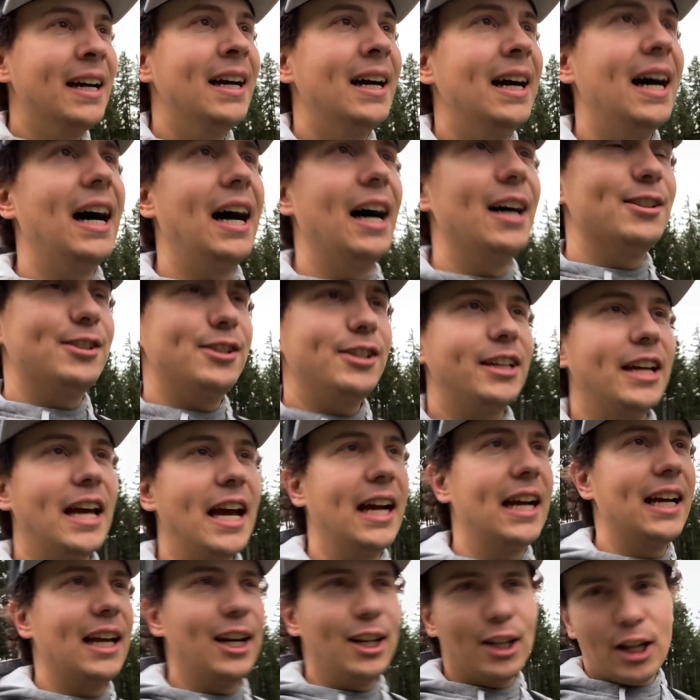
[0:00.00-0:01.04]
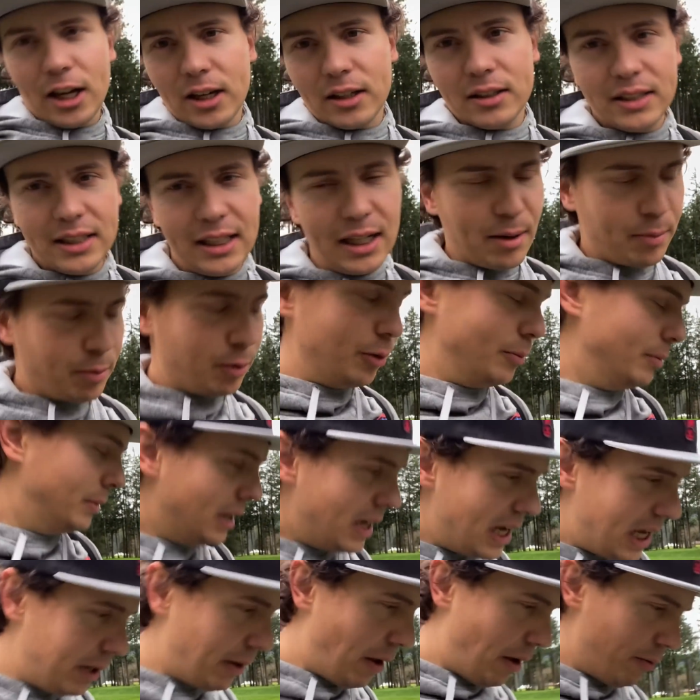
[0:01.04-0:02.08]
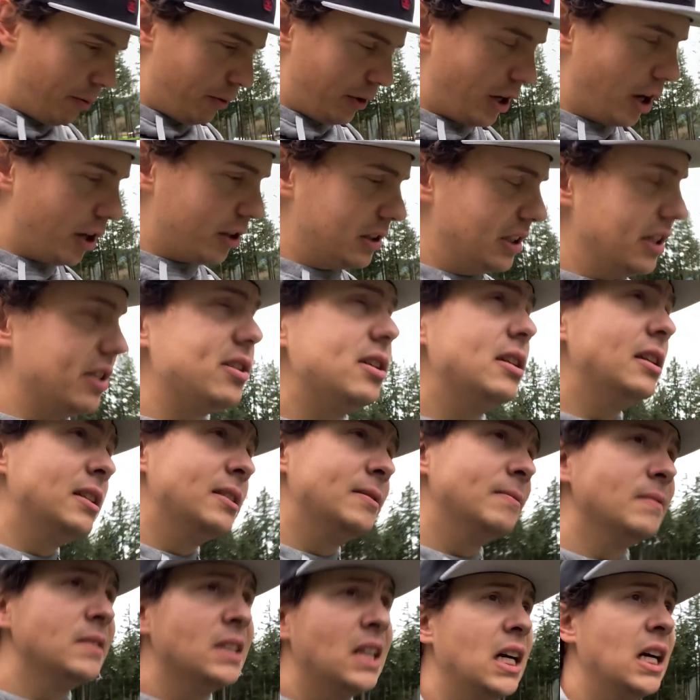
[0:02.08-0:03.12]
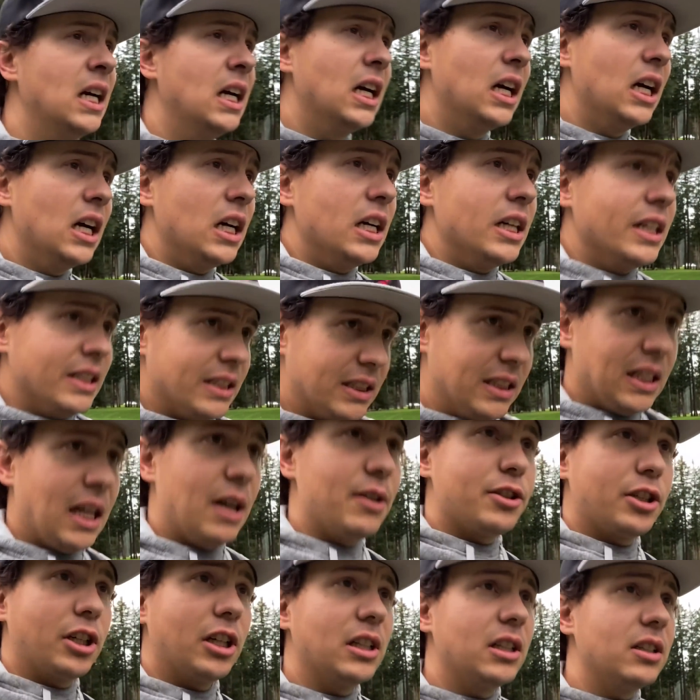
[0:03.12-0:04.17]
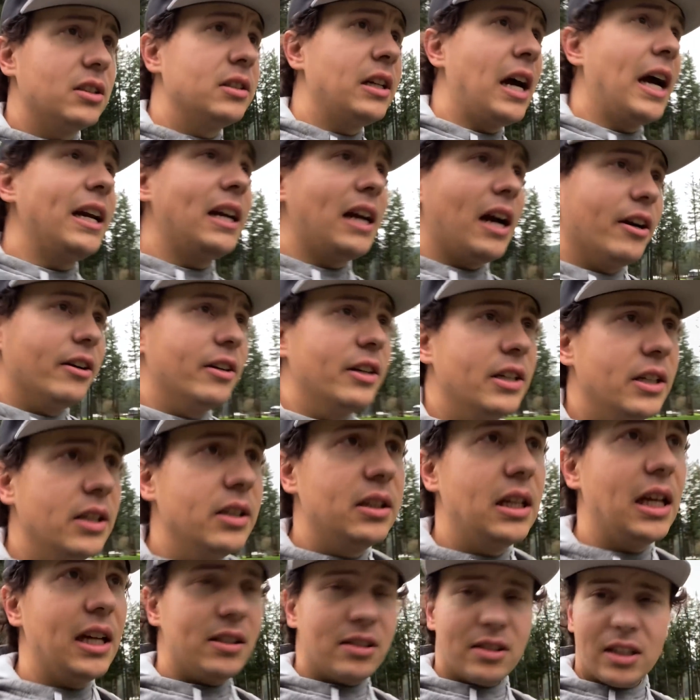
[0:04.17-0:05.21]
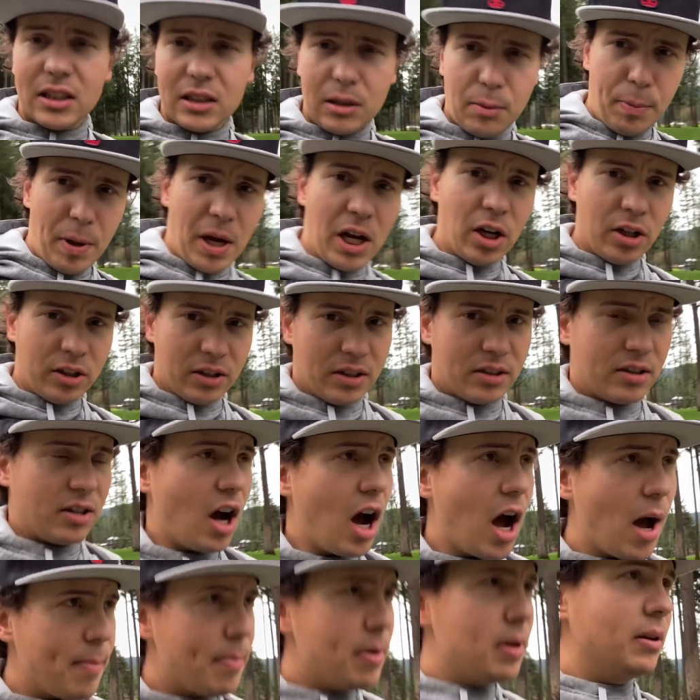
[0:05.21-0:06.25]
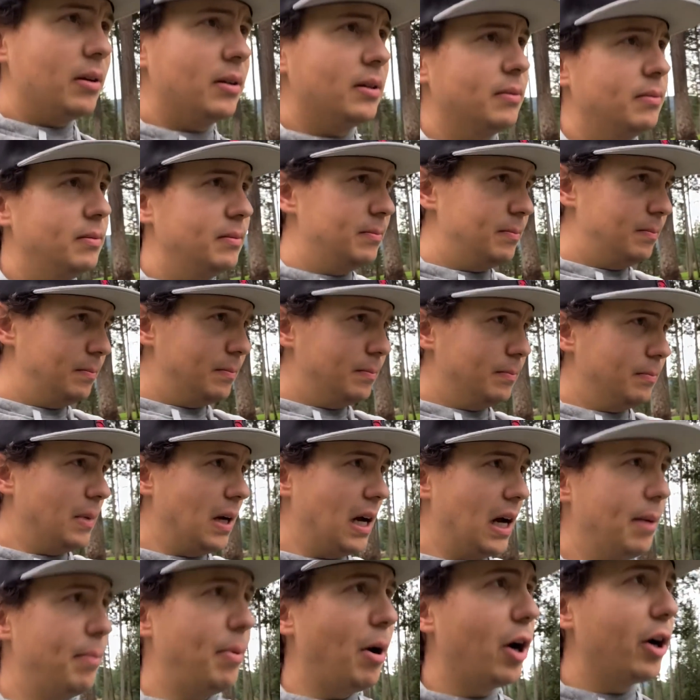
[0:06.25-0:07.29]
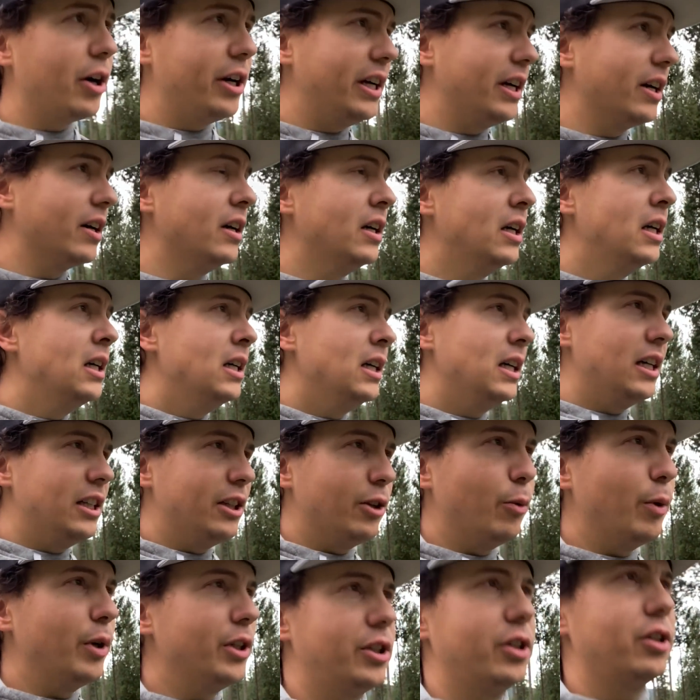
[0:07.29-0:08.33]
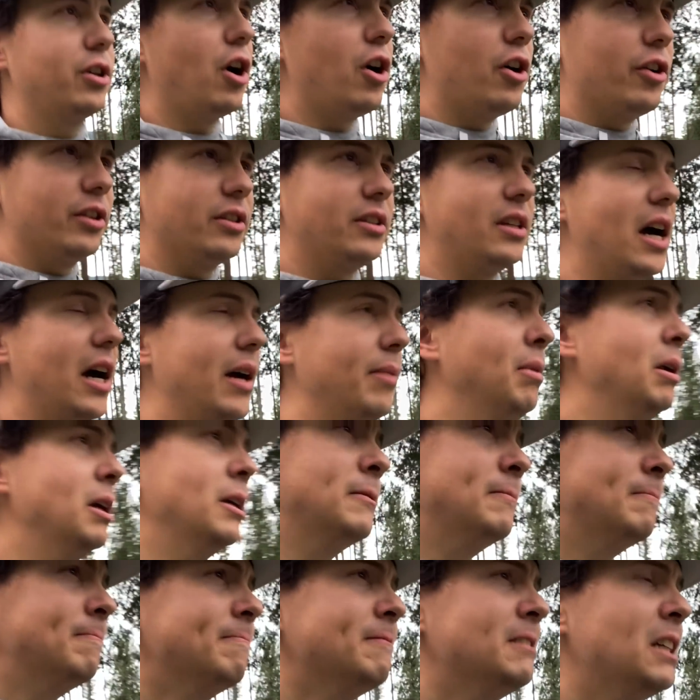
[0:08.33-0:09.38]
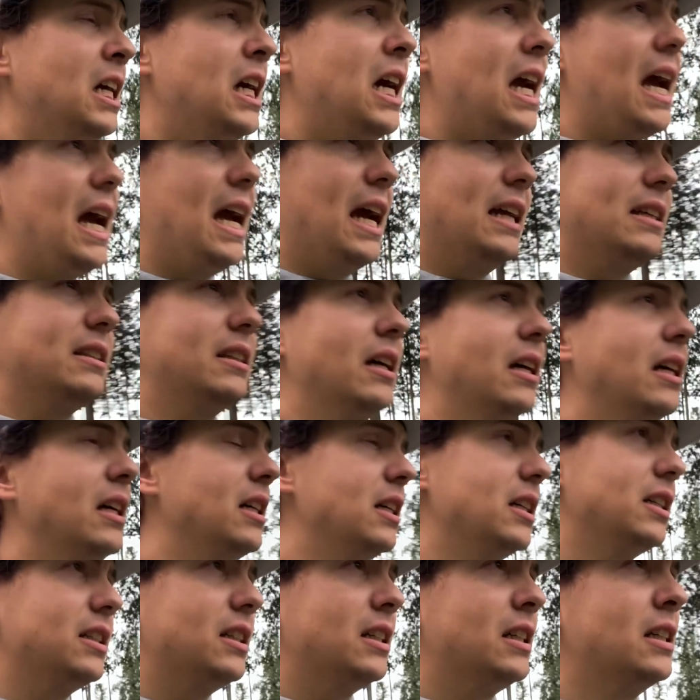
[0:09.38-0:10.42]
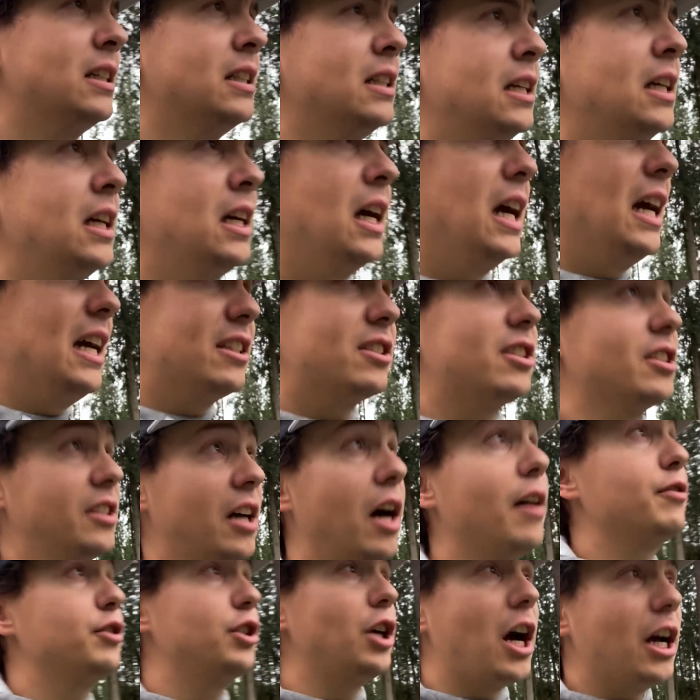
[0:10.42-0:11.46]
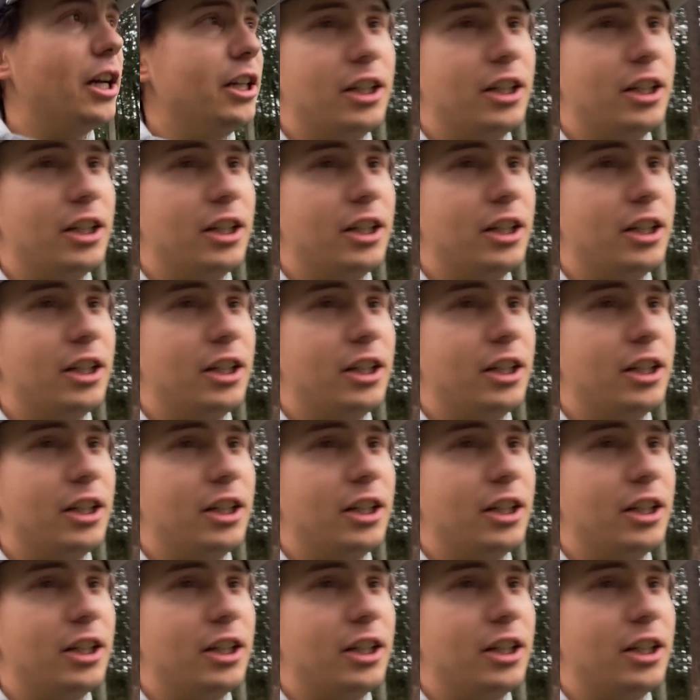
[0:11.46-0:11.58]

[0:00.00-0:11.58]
So you can't get a lot of lead up room. Anyway, regardless. That was a good little 9-iron. They stick the pin on the top part here in the winter all the time. And it's a tough shot.